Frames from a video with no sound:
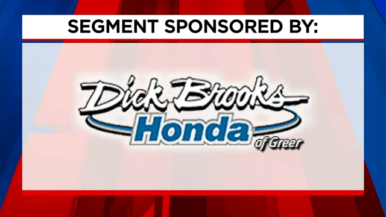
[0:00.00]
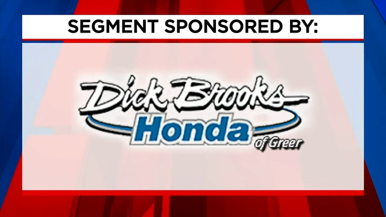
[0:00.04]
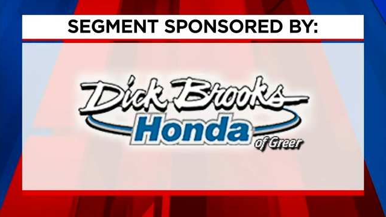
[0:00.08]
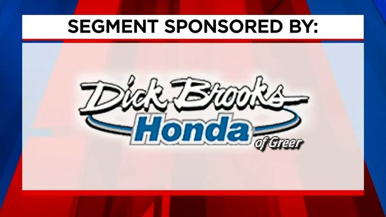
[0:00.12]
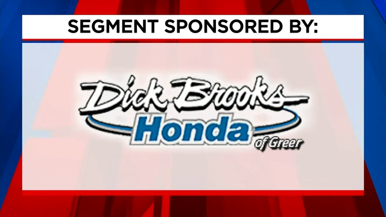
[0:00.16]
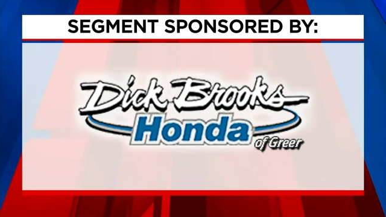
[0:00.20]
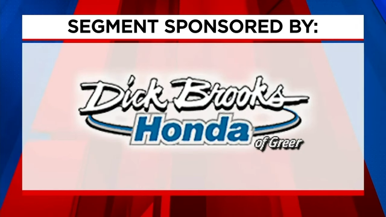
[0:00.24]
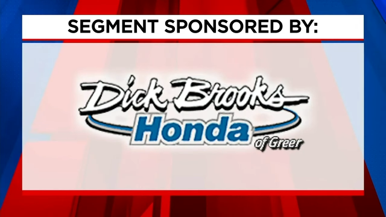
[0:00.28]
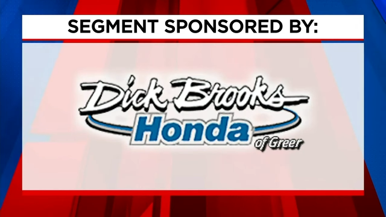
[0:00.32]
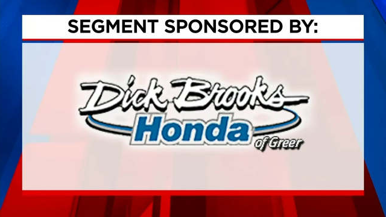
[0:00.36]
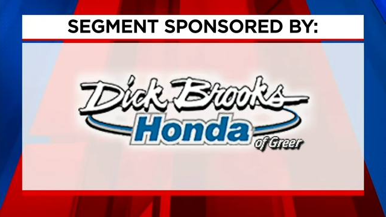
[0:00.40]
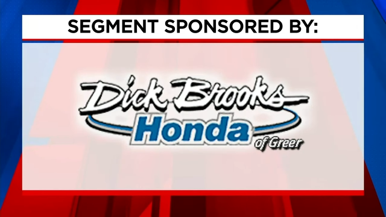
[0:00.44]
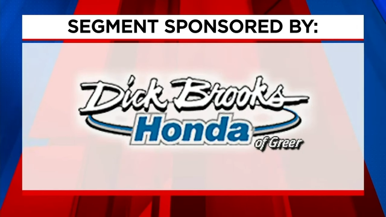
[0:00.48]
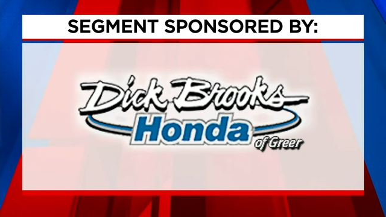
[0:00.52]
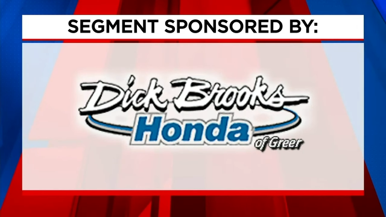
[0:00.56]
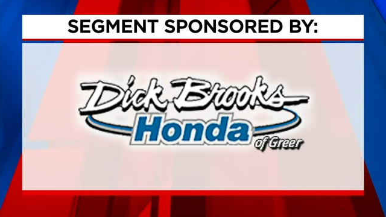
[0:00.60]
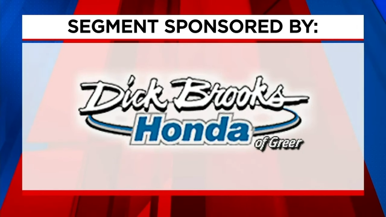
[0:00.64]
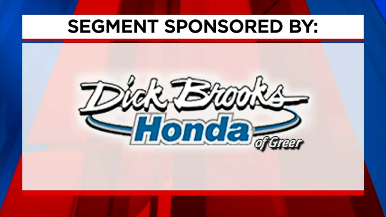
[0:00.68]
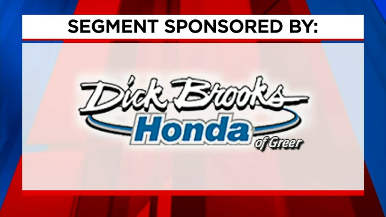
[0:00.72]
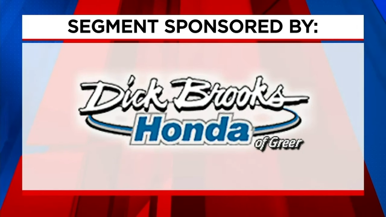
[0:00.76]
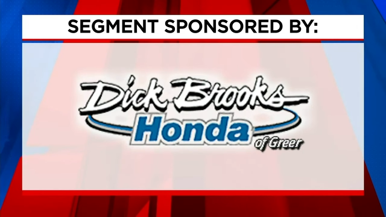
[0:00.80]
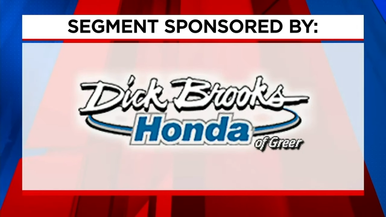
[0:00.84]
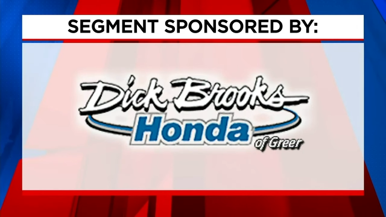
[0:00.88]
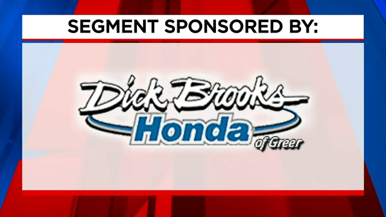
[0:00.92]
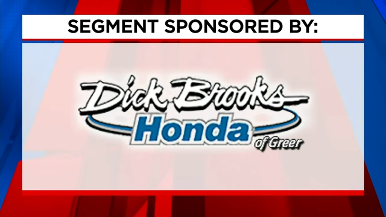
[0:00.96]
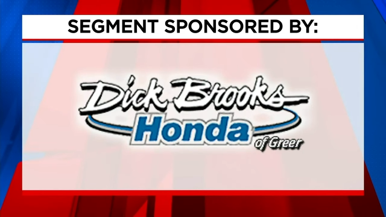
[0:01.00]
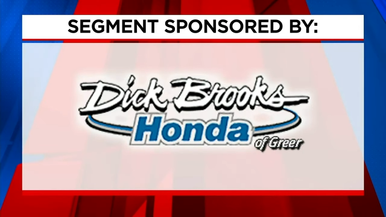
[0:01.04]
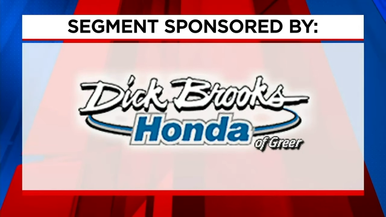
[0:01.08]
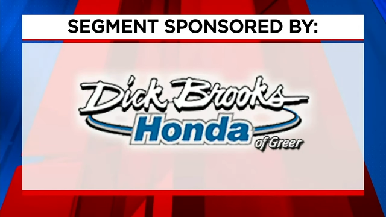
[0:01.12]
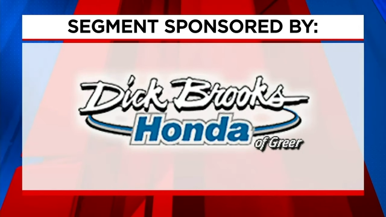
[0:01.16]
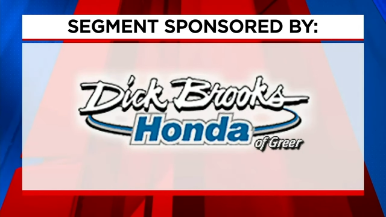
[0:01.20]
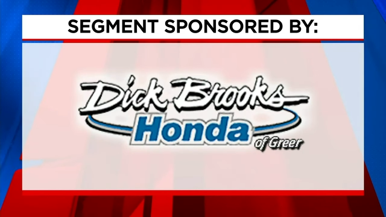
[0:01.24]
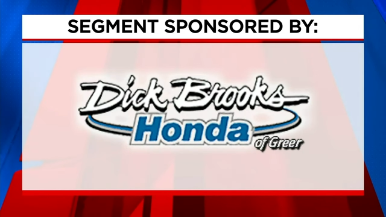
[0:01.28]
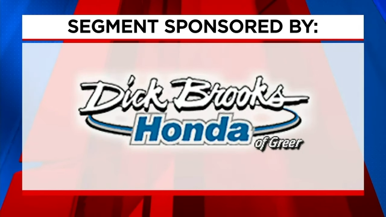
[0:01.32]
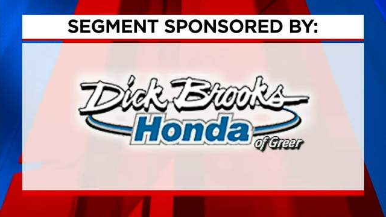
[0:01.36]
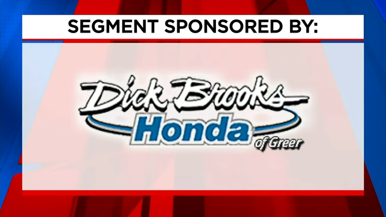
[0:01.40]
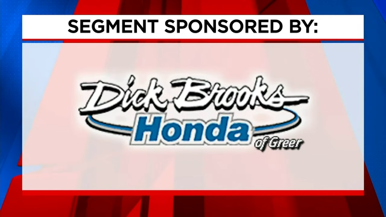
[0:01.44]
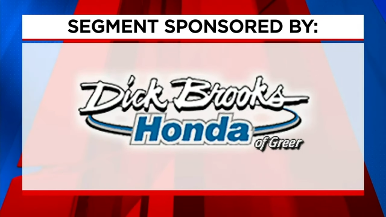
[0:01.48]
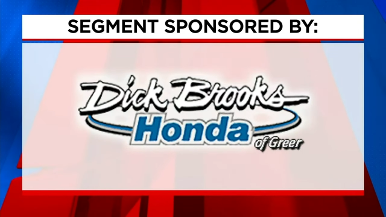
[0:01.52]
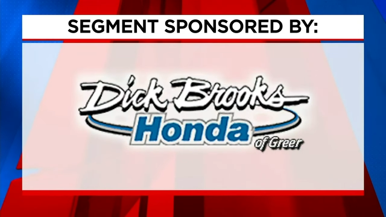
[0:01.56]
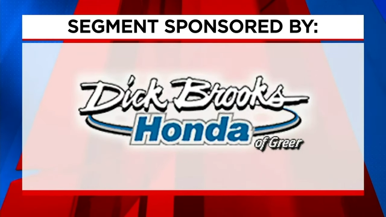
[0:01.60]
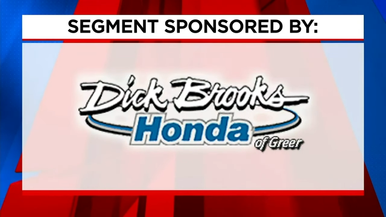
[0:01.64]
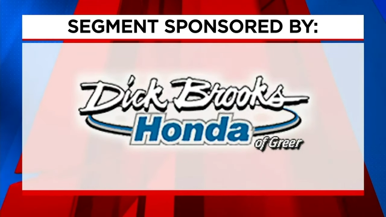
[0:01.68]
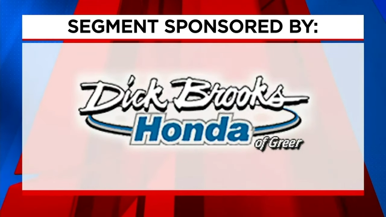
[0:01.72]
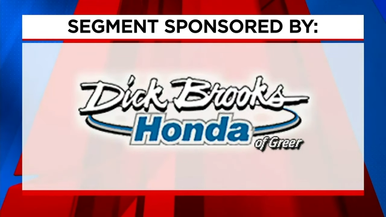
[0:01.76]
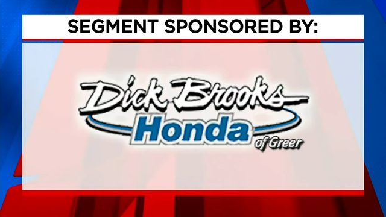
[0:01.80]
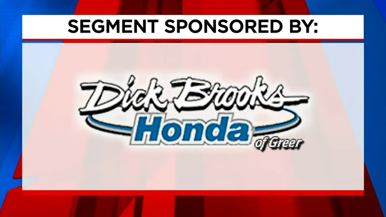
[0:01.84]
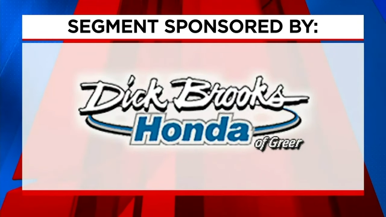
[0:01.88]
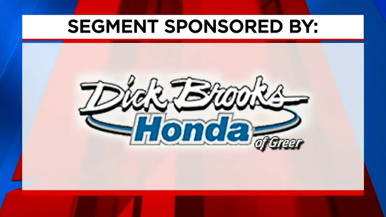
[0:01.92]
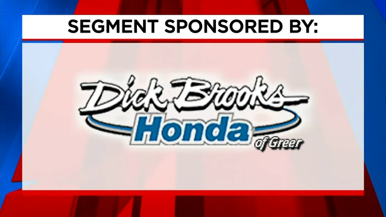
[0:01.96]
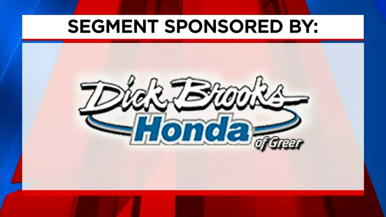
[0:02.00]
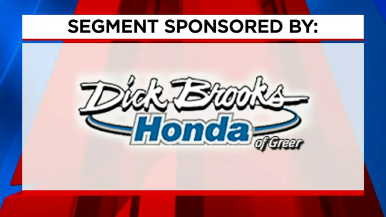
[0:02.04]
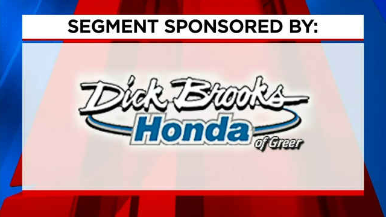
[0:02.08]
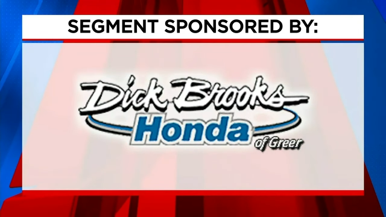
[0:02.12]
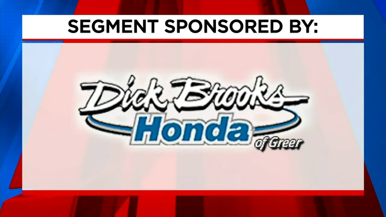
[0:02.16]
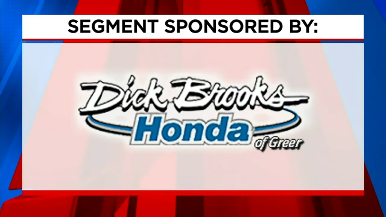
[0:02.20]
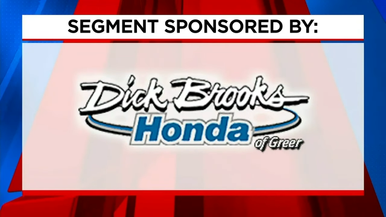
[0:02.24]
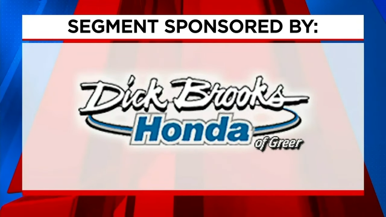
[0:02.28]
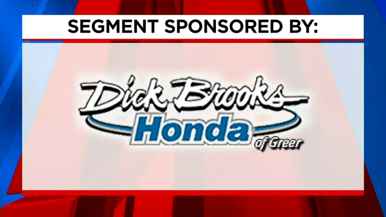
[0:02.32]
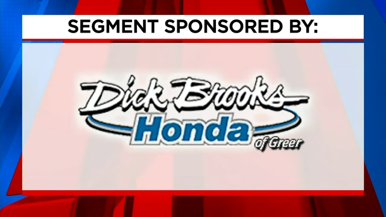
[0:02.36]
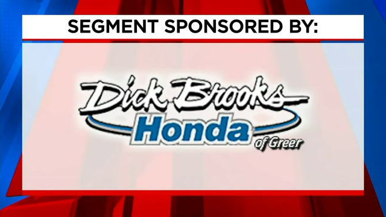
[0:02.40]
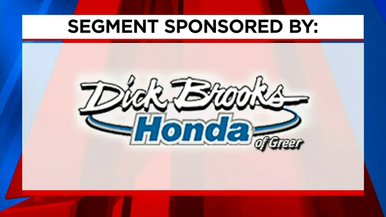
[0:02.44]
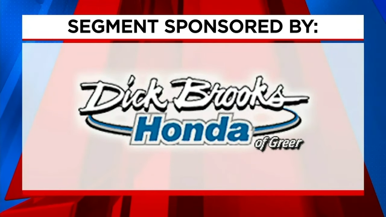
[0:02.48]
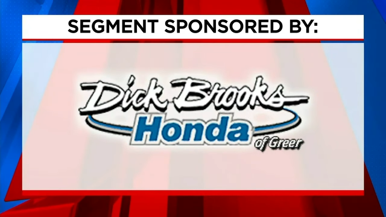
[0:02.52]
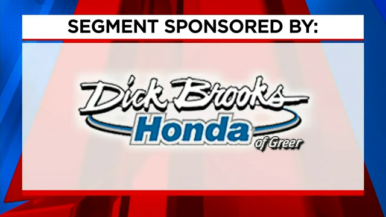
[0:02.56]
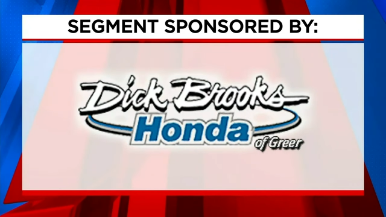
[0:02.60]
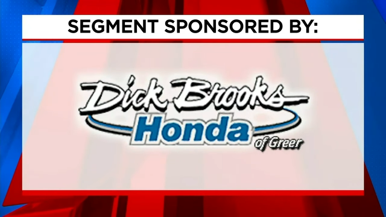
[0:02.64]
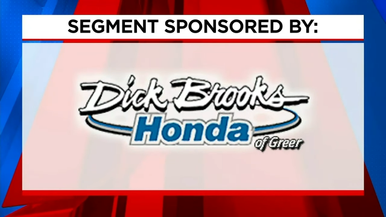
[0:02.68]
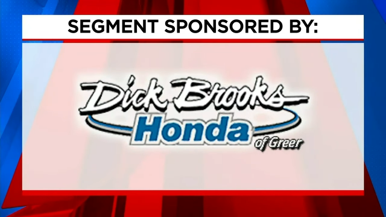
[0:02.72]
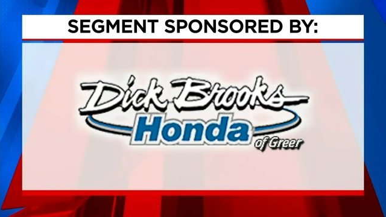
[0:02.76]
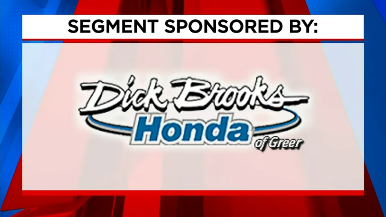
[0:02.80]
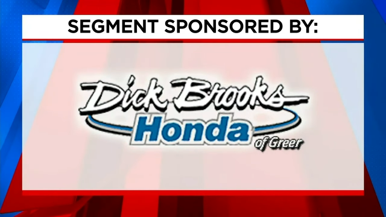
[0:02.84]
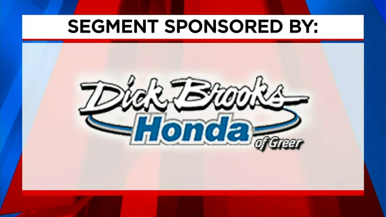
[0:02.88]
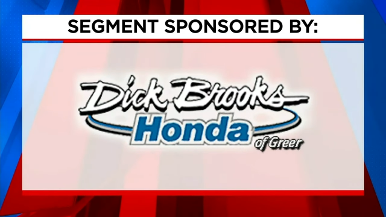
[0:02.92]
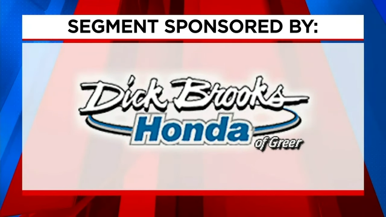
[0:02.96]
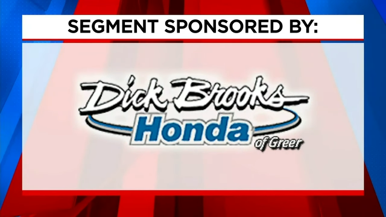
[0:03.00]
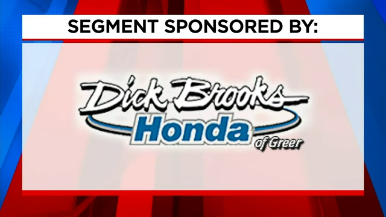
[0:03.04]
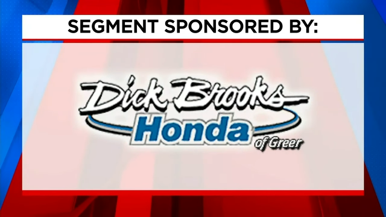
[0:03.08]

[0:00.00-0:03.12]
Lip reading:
[unreadable: no face in view]